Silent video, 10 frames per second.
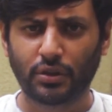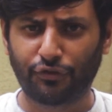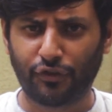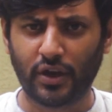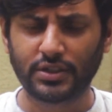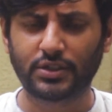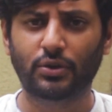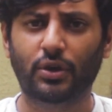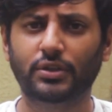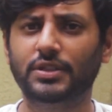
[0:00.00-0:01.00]
The
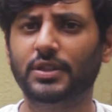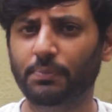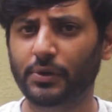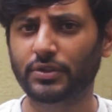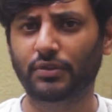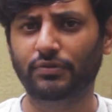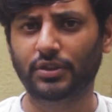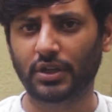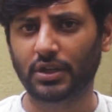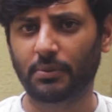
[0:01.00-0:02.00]
first, or the simplest of
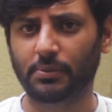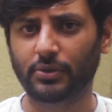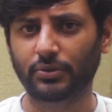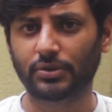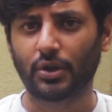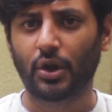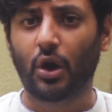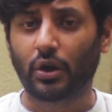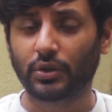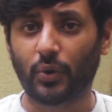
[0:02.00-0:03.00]
the three W's,
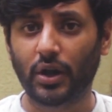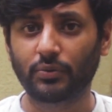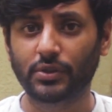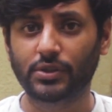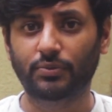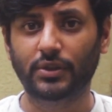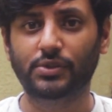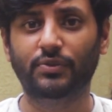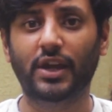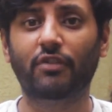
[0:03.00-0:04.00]
or the one with
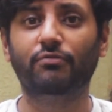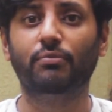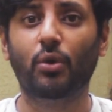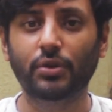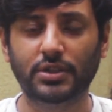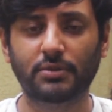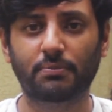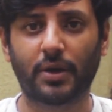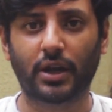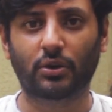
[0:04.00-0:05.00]
which we have most
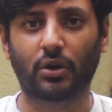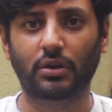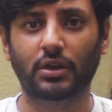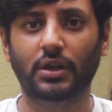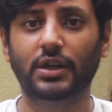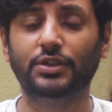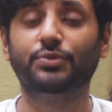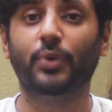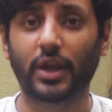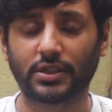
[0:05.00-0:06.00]
impact on,
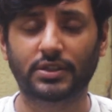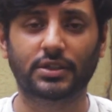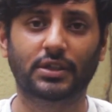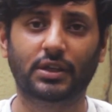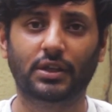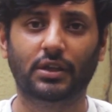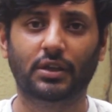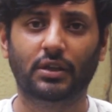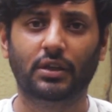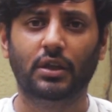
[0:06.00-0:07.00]
is waste.
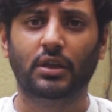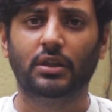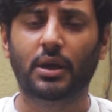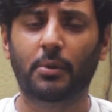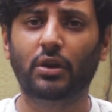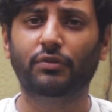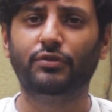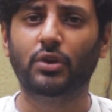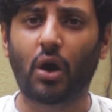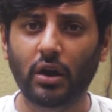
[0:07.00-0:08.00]
The amount
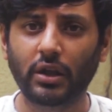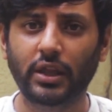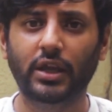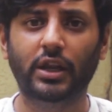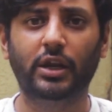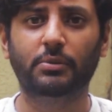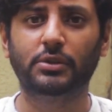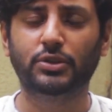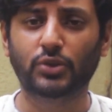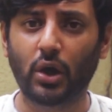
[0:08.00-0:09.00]
of
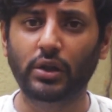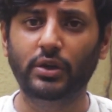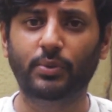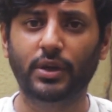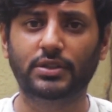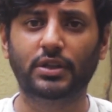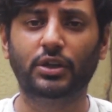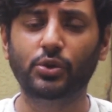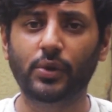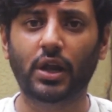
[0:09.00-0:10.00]
non-degradable solid waste
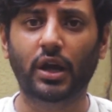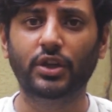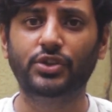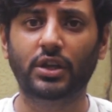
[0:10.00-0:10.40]
that you and I